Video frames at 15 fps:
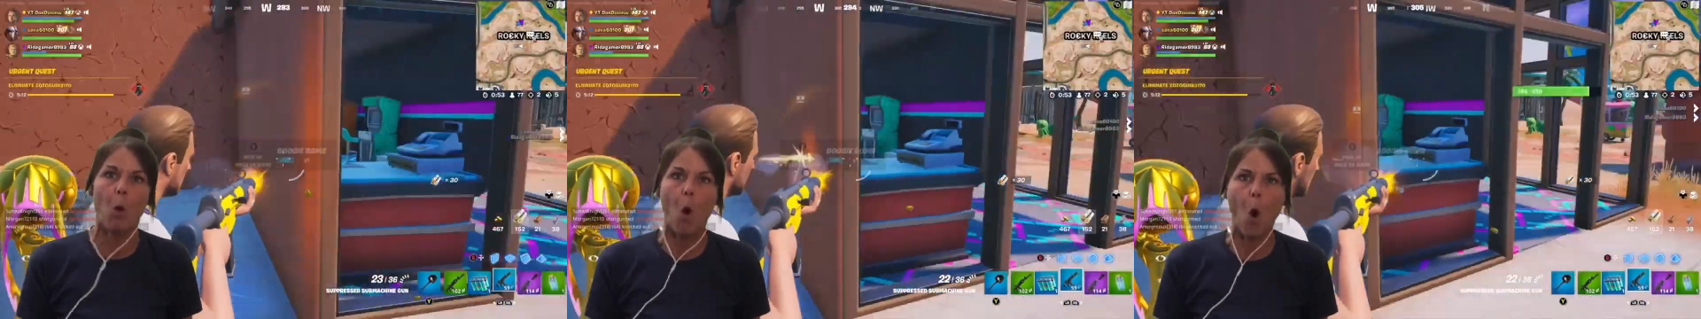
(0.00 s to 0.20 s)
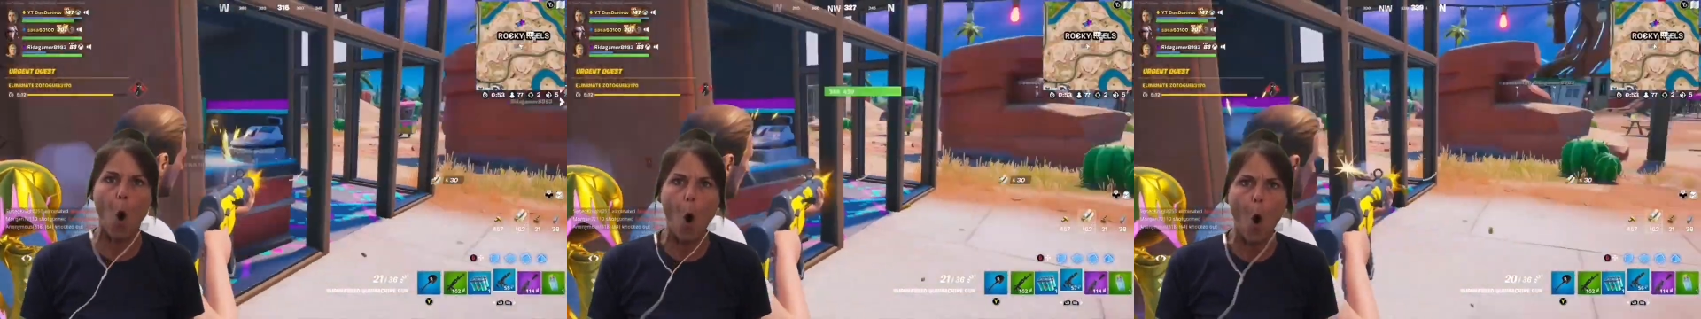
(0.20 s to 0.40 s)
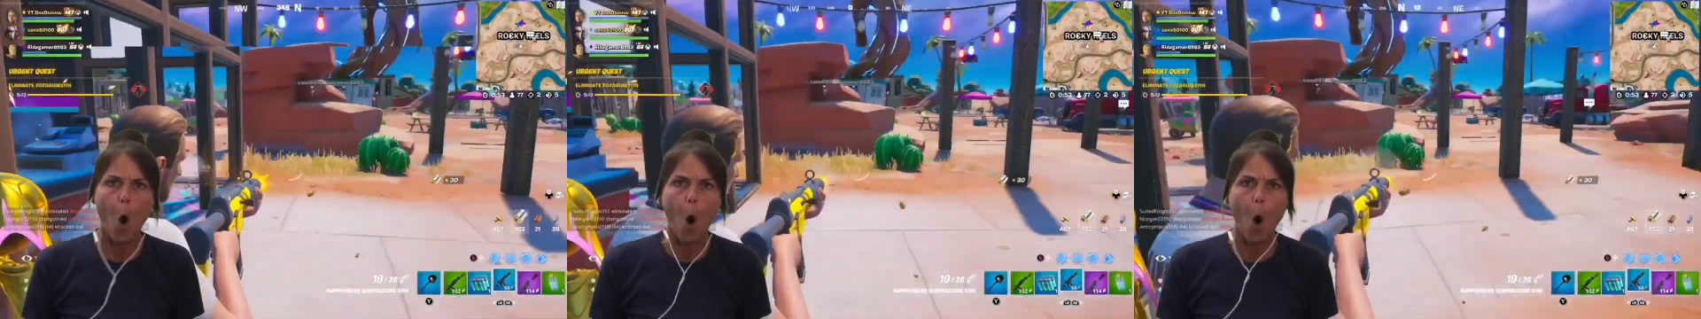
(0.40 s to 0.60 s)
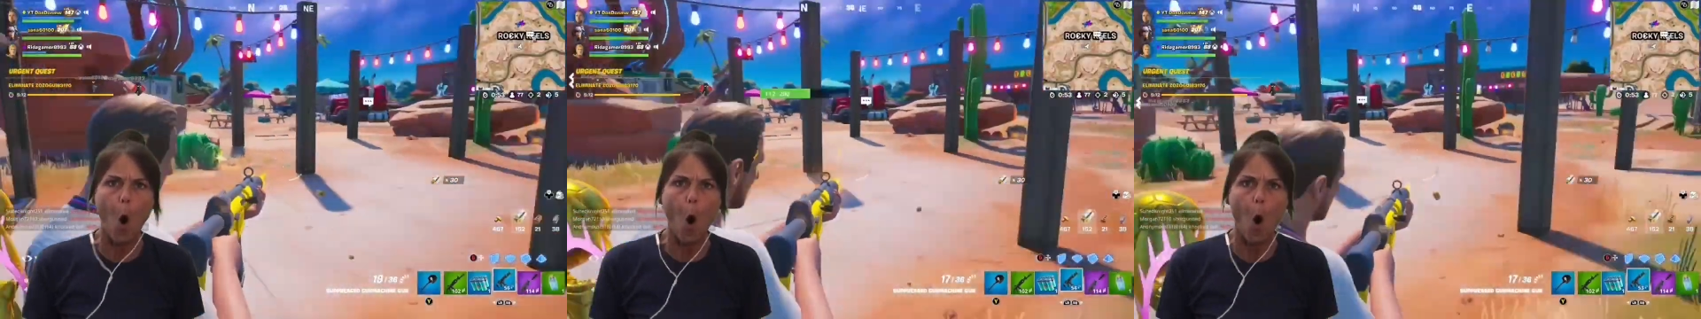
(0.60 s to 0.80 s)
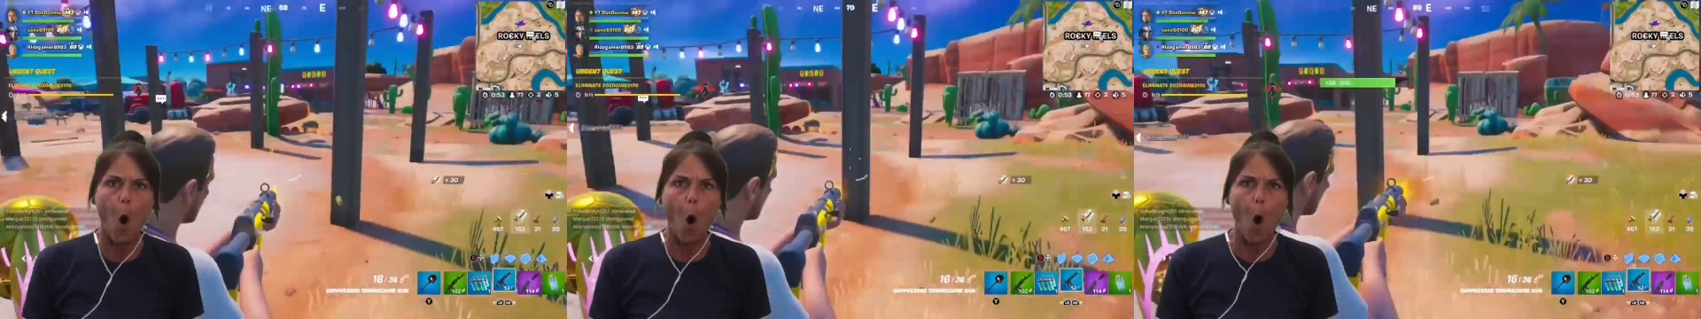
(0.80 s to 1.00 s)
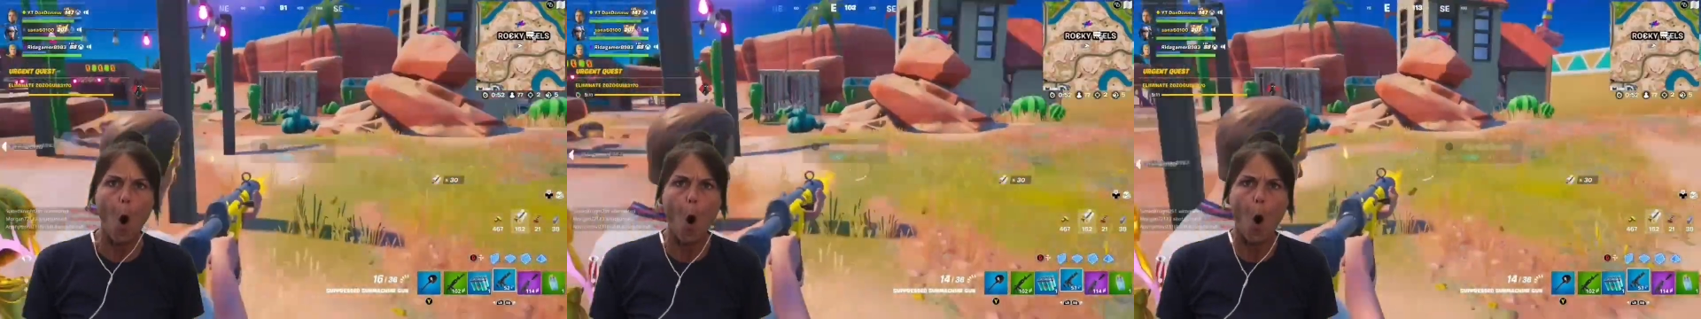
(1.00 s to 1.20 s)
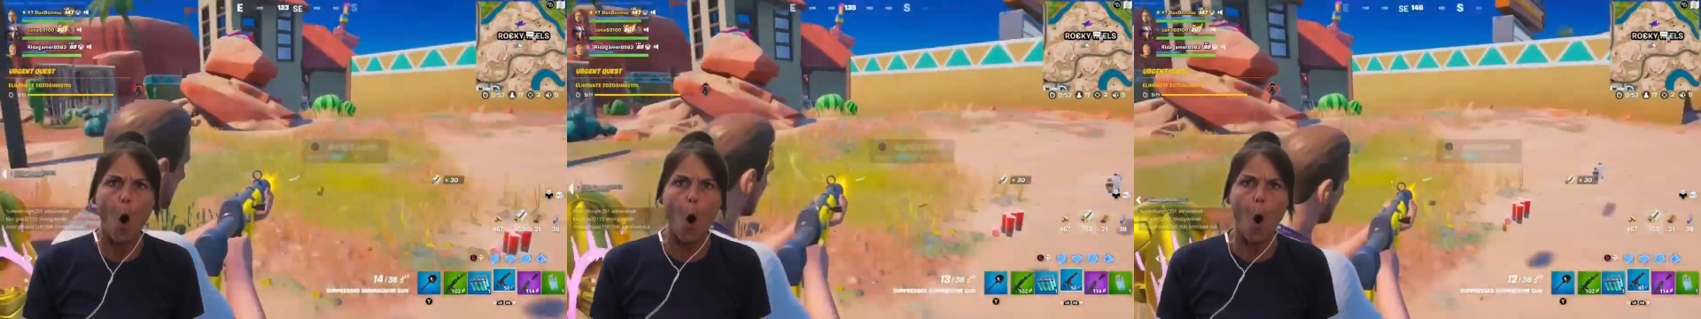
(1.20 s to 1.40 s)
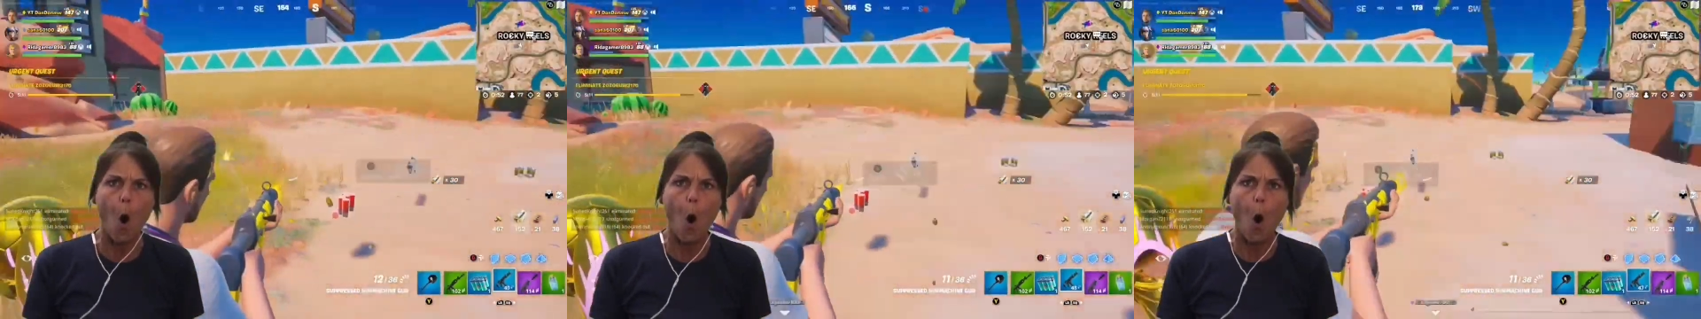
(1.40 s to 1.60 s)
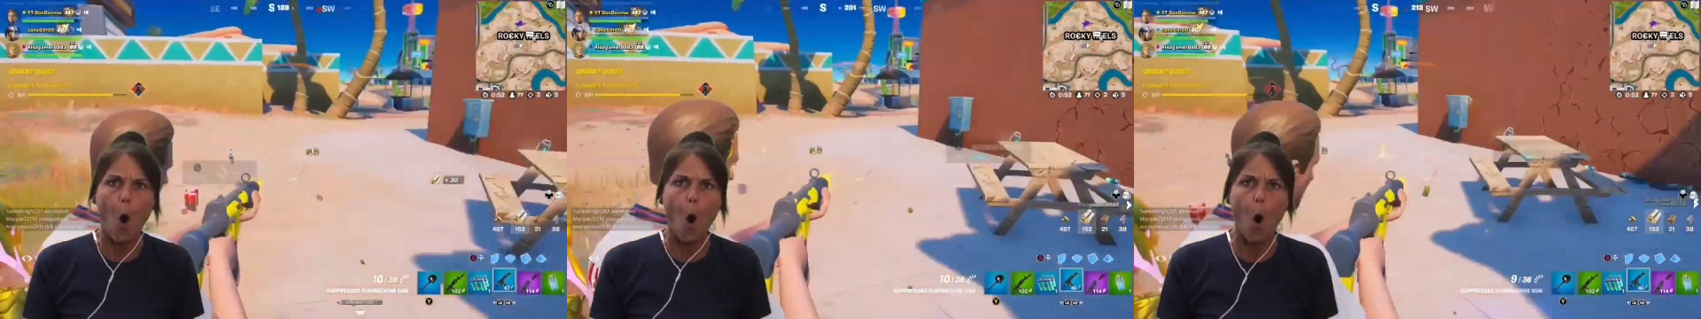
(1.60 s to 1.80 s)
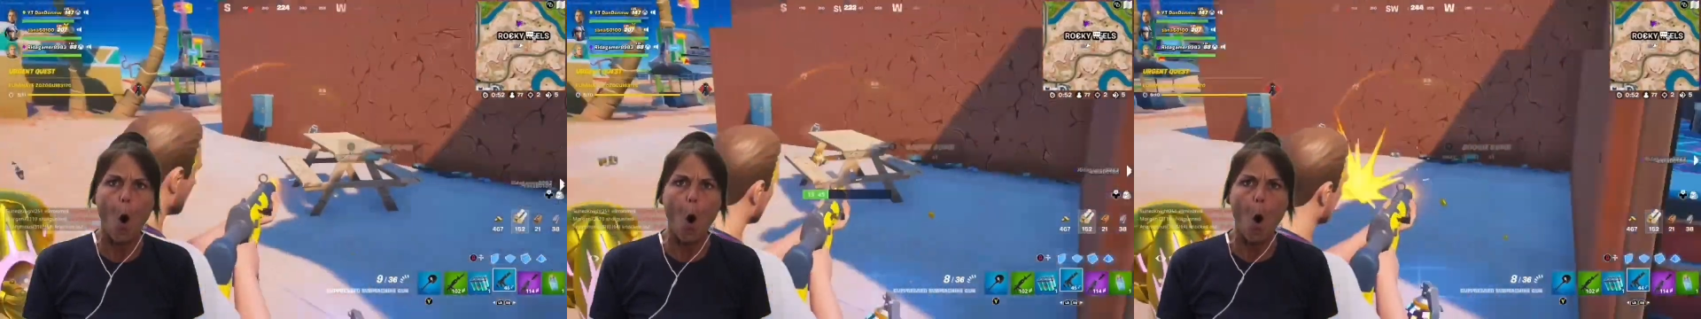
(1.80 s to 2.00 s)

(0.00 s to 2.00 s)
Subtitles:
(silence)